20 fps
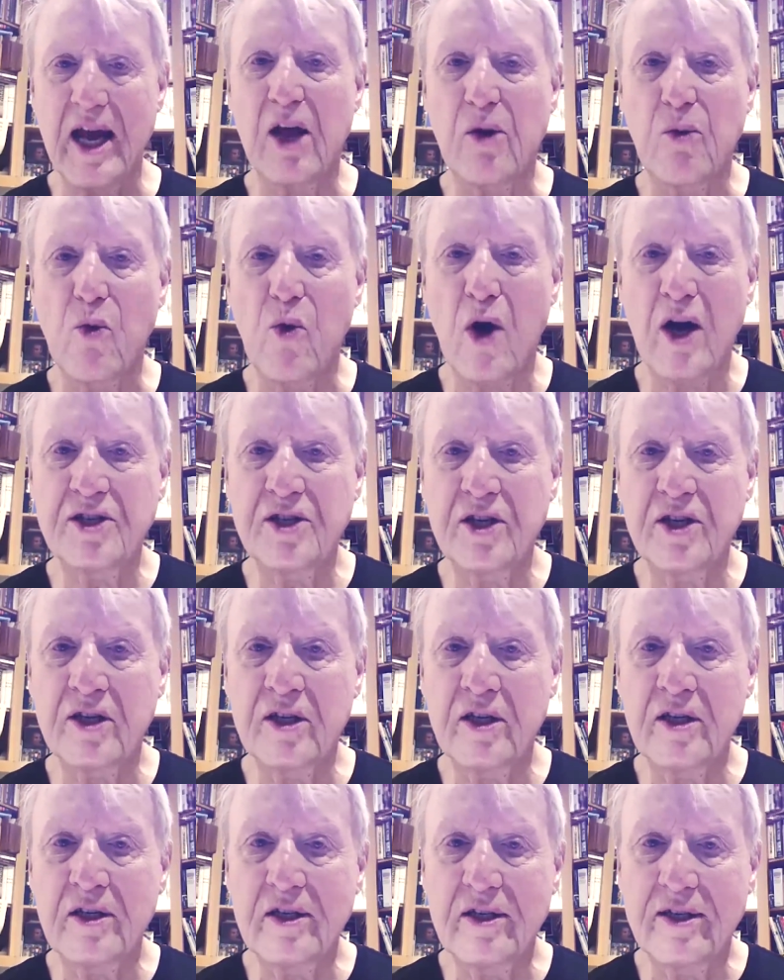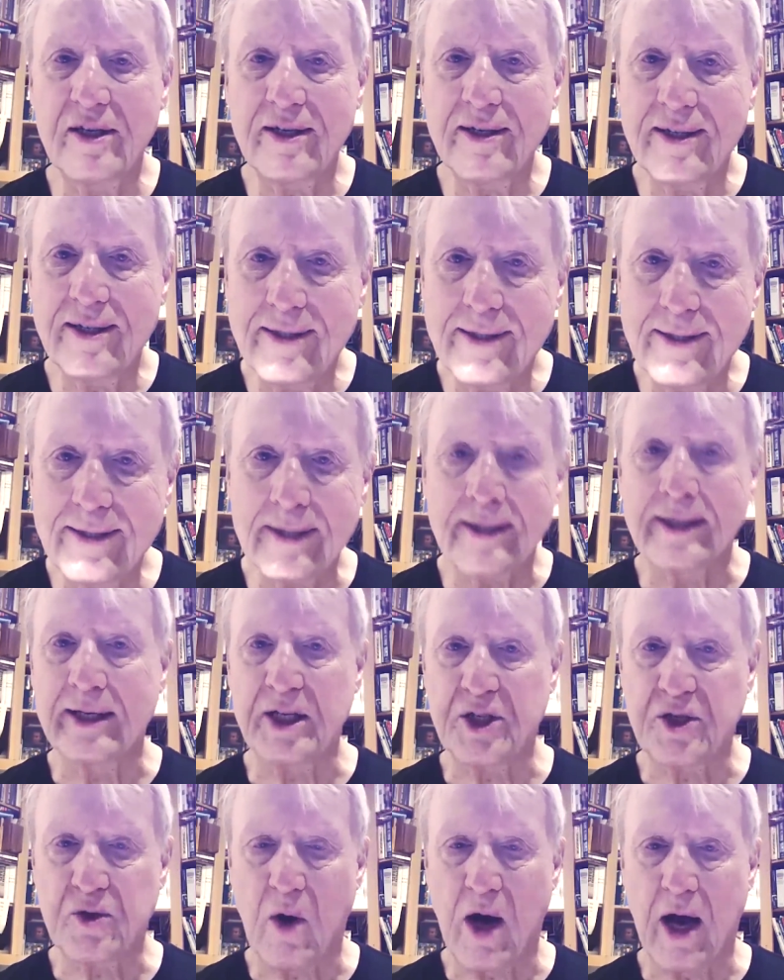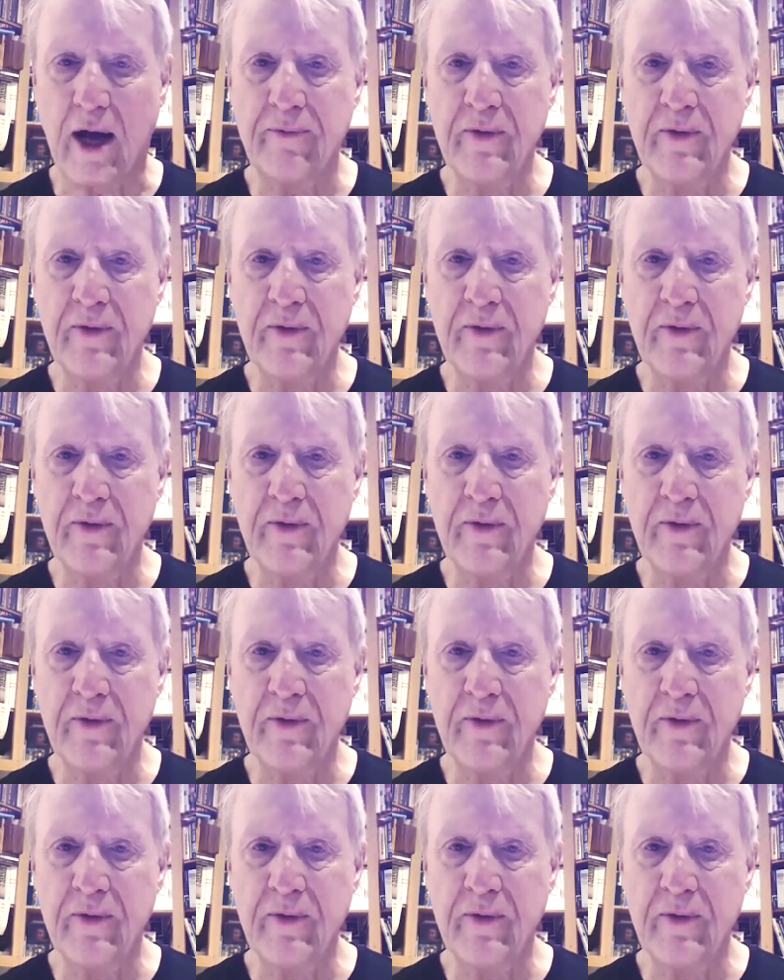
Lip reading: And Washington did diddly squat.